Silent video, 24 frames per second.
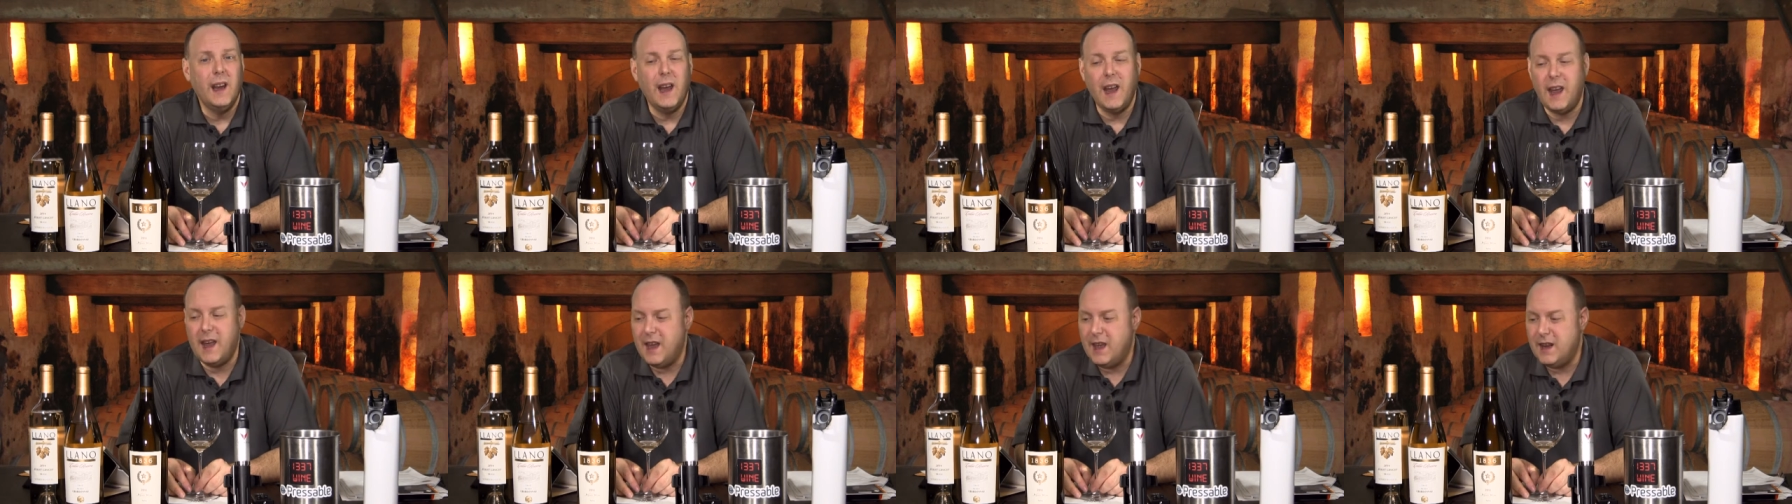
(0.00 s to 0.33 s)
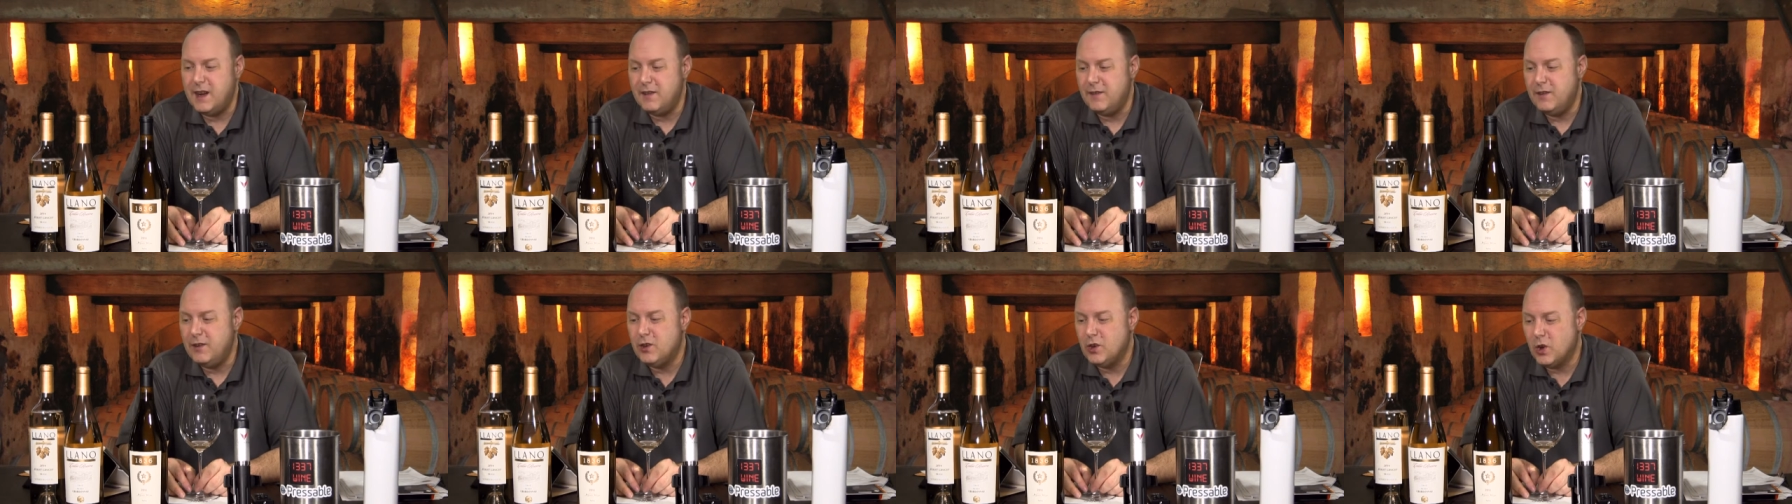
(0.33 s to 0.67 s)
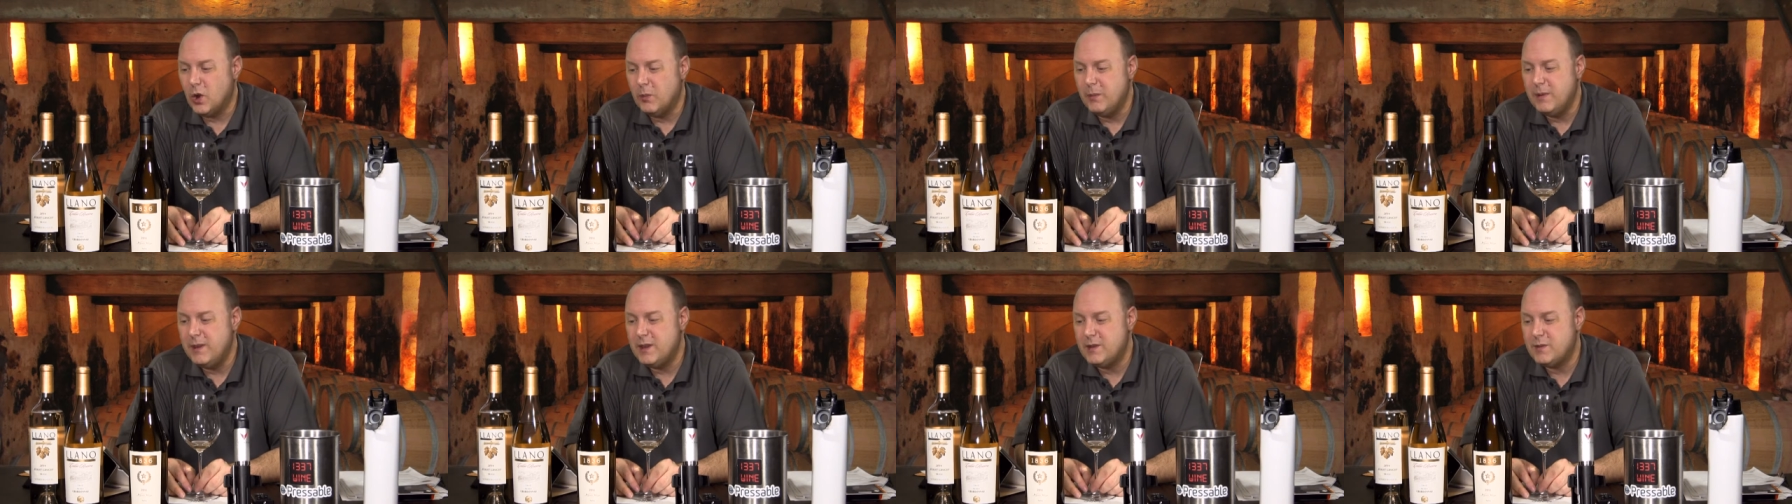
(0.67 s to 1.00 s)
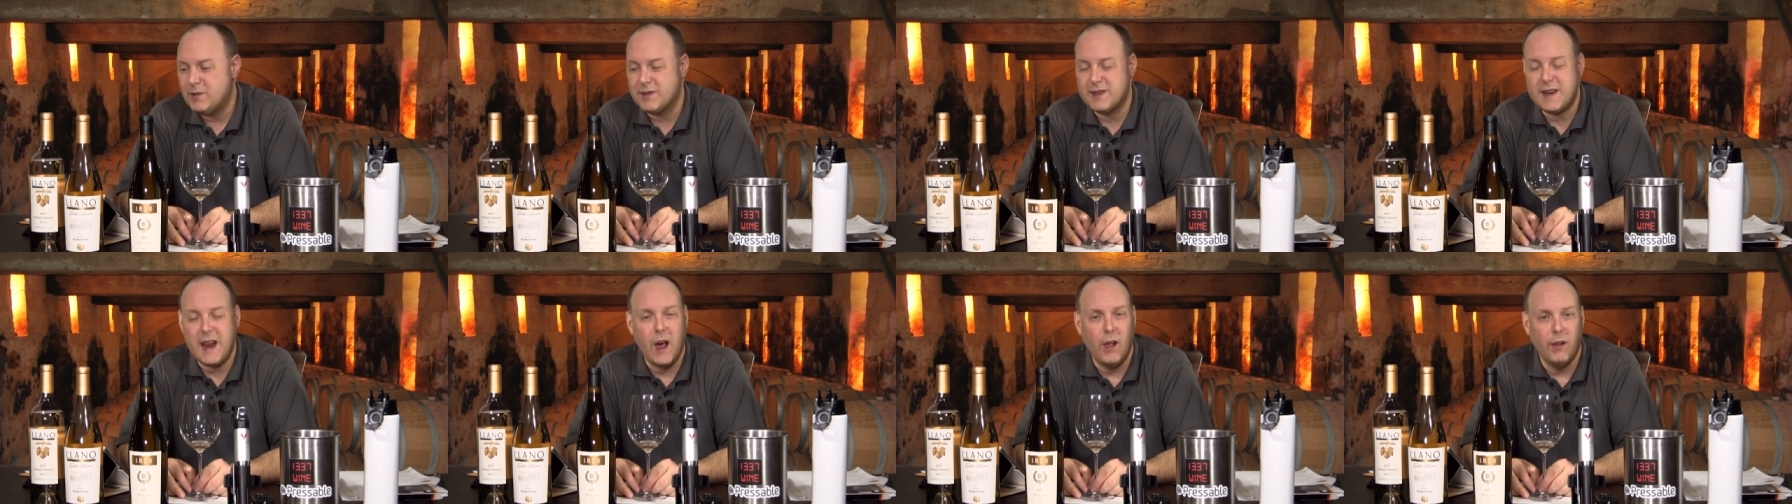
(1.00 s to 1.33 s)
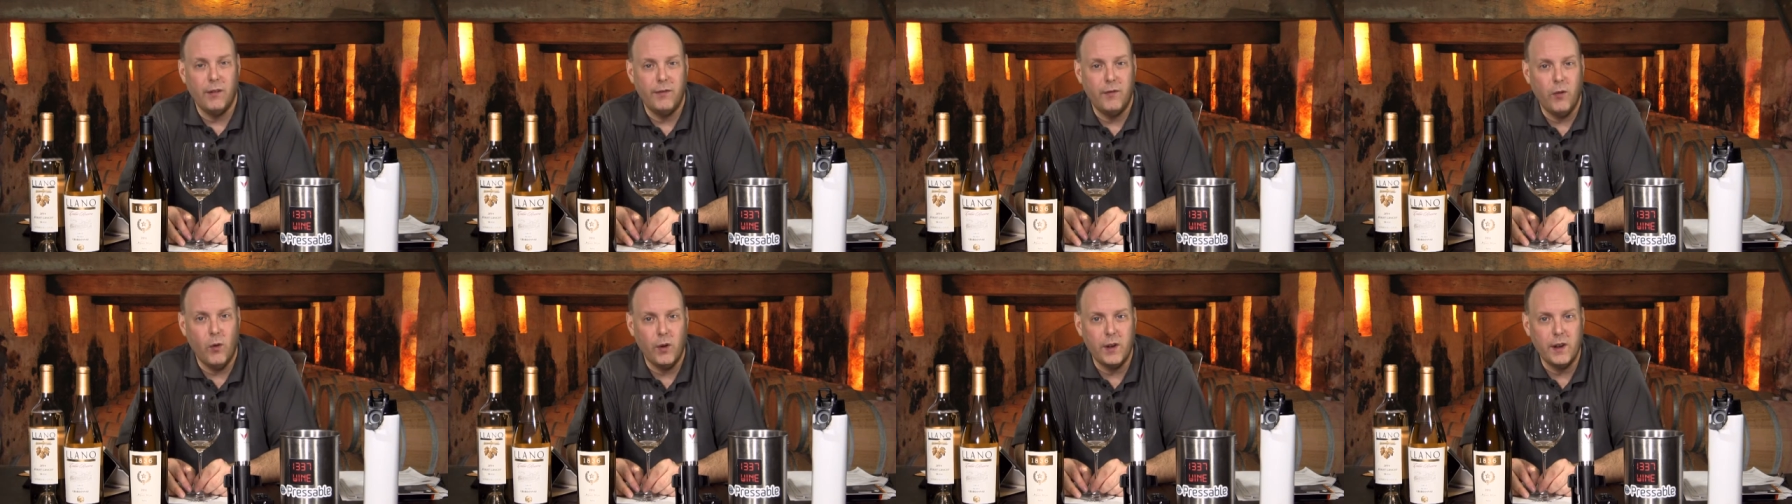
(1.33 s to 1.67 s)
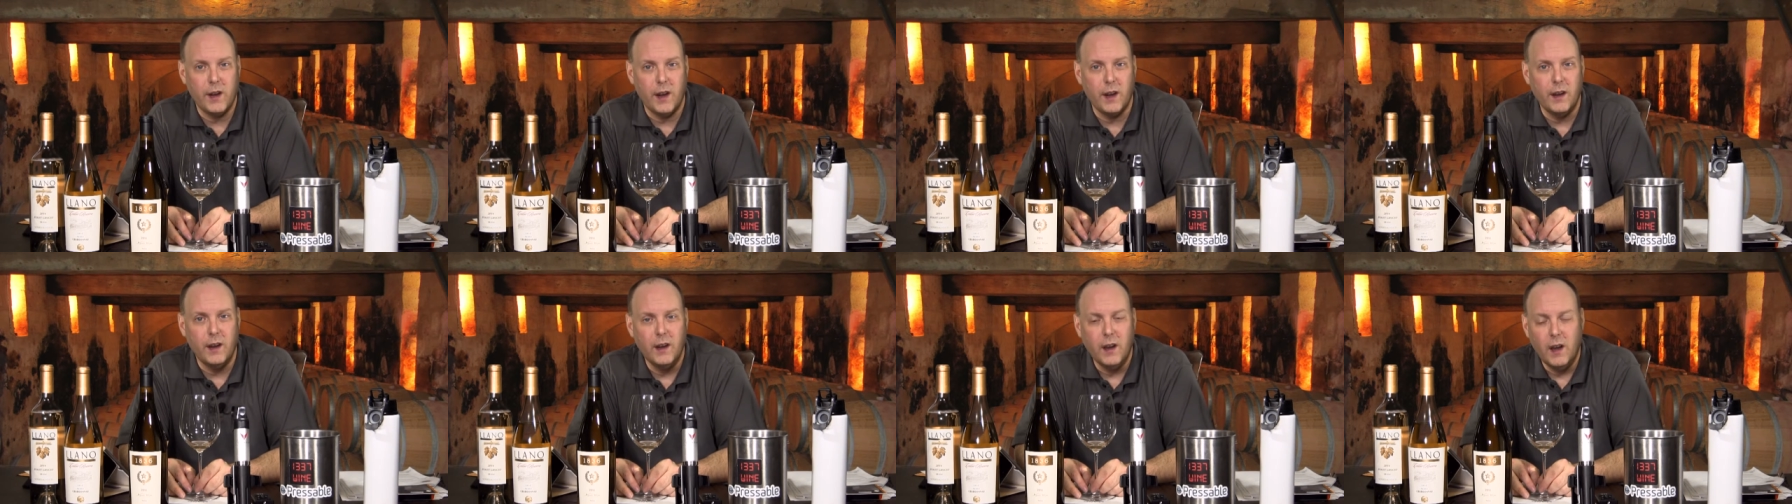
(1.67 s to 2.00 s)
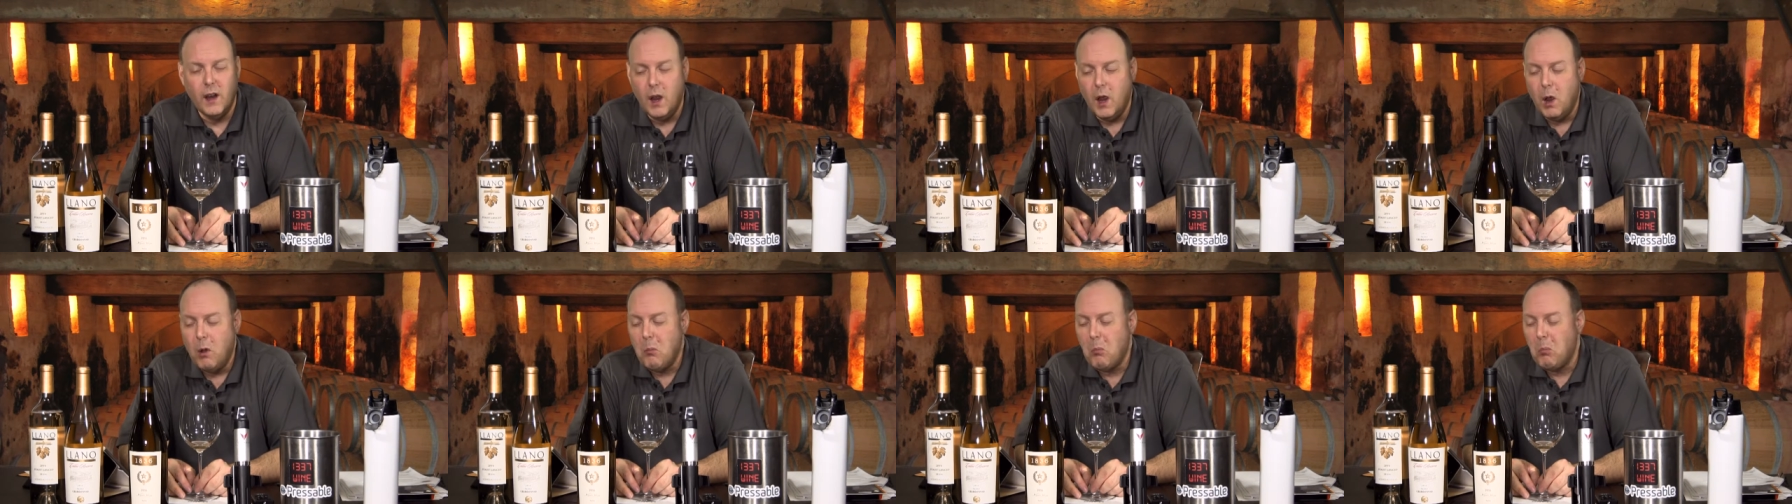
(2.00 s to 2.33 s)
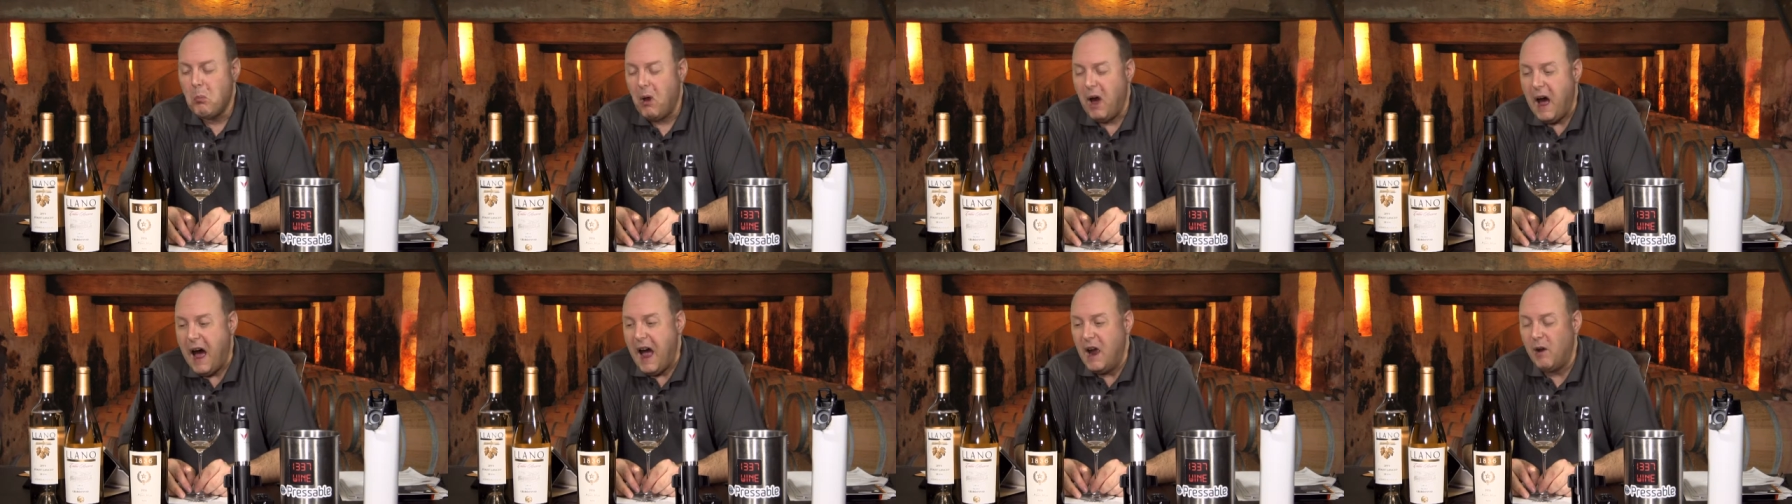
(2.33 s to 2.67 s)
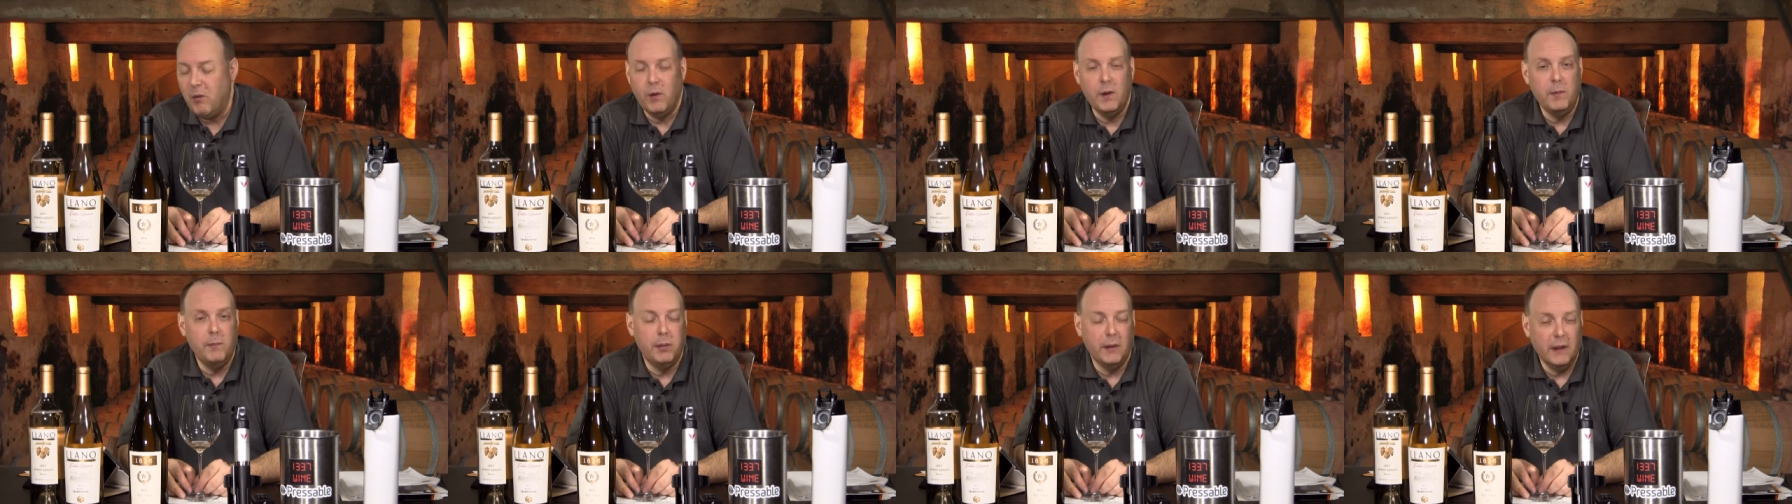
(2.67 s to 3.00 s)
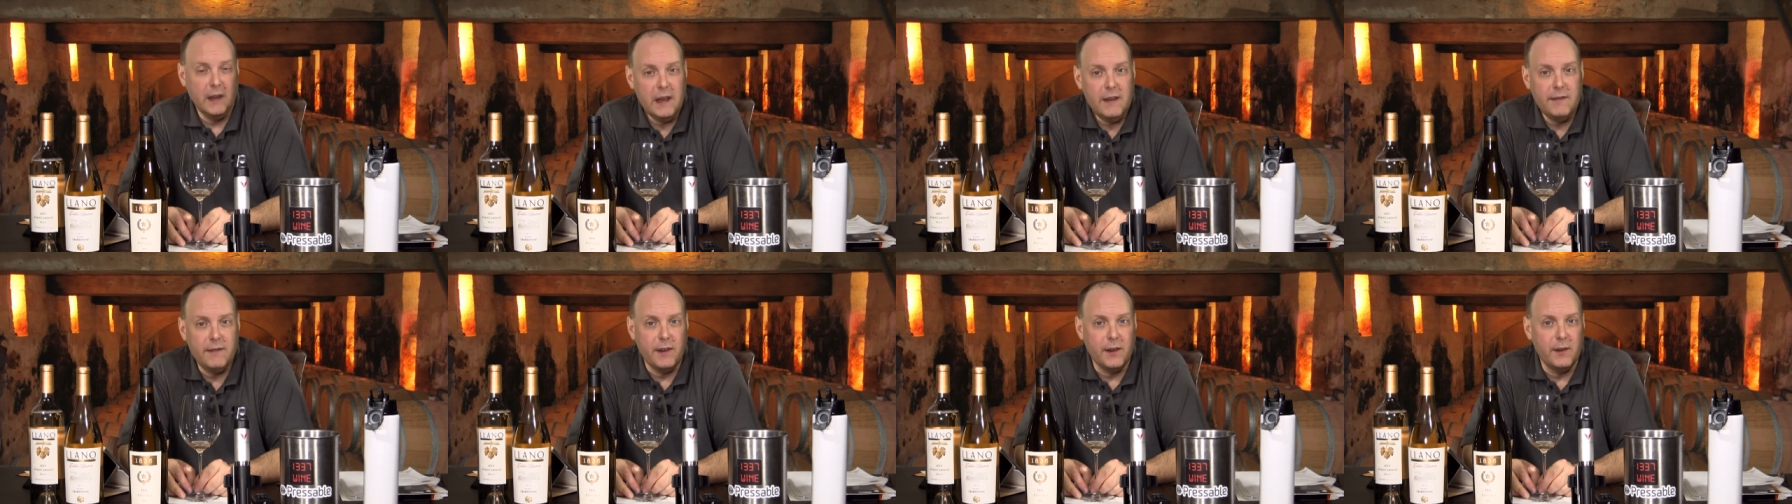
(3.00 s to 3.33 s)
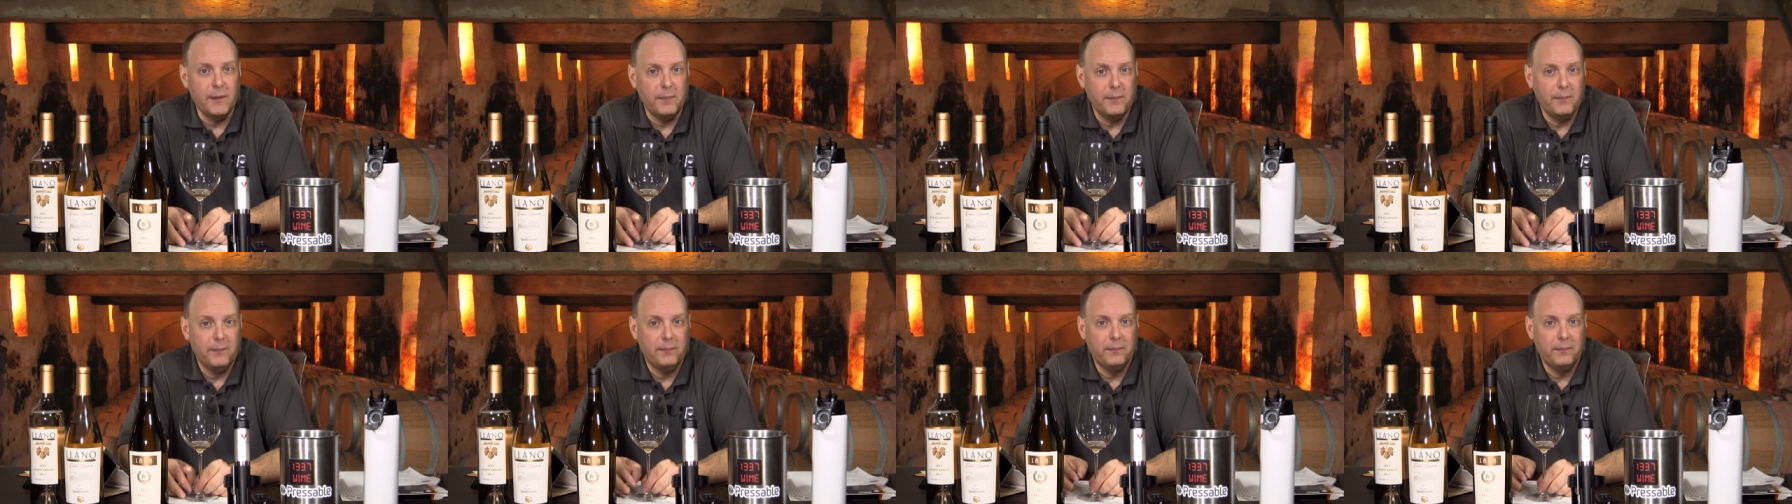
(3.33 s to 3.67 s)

And if you told me this was California, I would believe you.